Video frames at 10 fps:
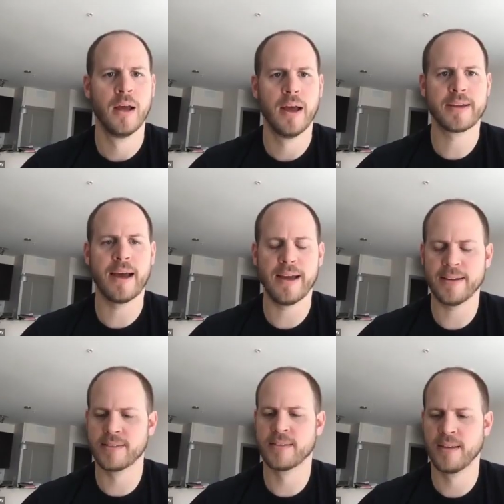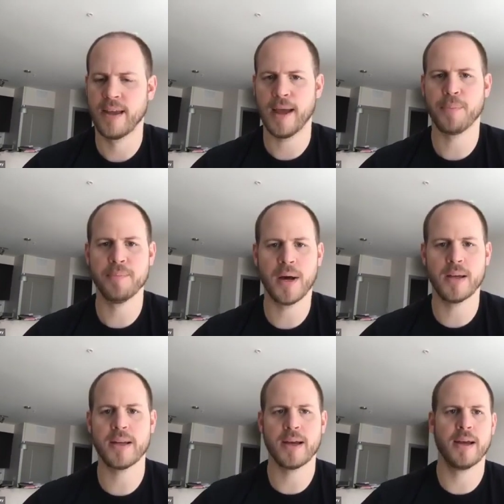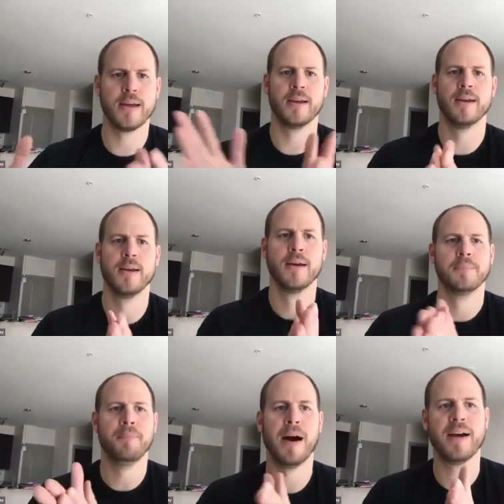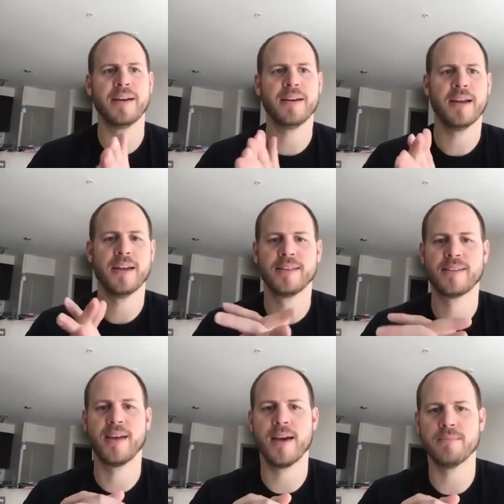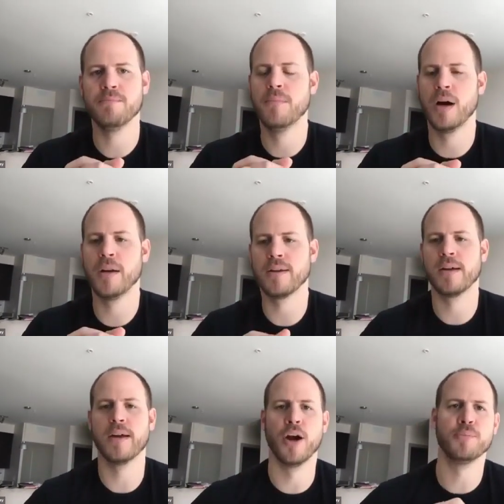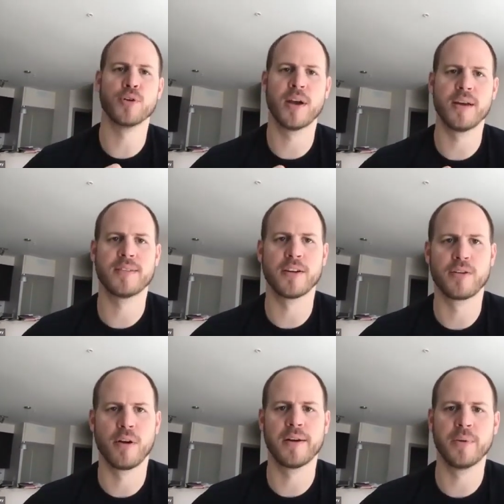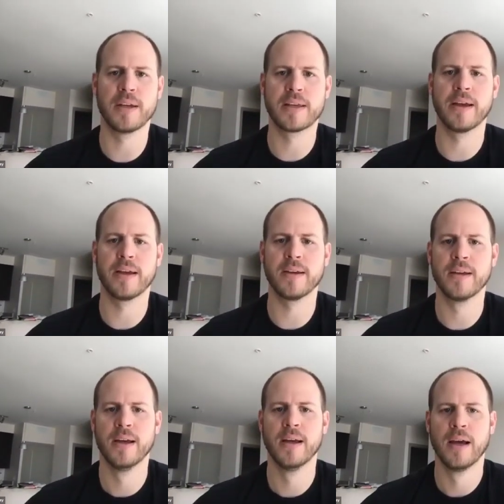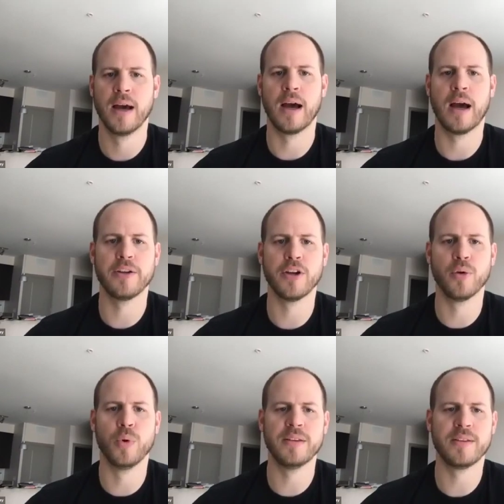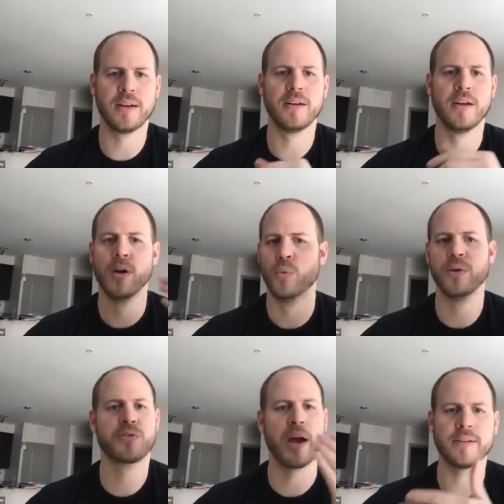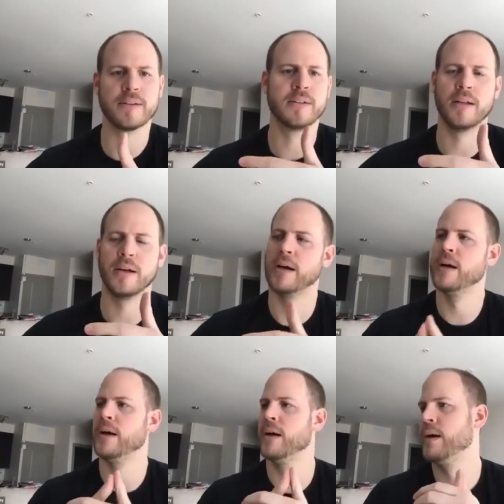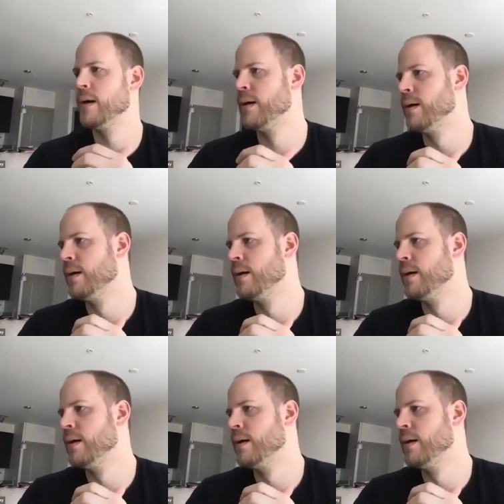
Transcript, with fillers: guys, happy Monday. Mindset Monday. Hope you guys had a great weekend. Uh, I know we did. We've gotten, uh,